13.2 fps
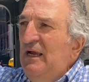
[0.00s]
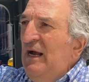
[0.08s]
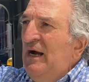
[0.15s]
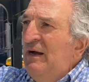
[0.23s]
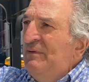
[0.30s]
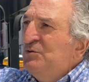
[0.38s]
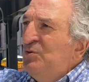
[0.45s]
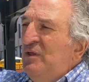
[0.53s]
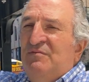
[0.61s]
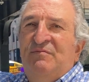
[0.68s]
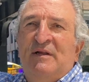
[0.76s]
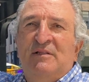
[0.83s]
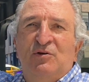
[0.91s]
That's where they
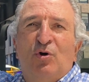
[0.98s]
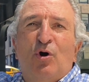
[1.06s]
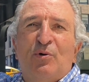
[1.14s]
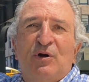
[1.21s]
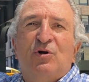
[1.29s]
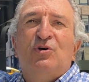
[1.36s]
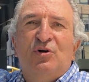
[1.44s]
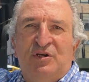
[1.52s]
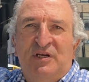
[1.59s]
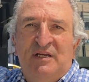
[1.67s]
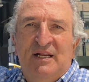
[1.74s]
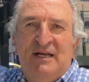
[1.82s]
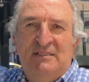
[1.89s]
invented the Oreo
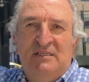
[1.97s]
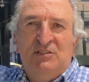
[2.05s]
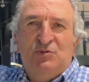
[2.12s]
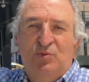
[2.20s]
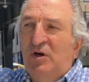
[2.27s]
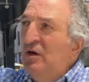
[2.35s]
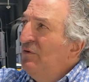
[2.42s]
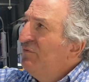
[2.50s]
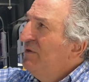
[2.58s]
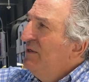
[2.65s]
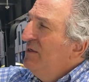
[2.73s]
cookie in 1912.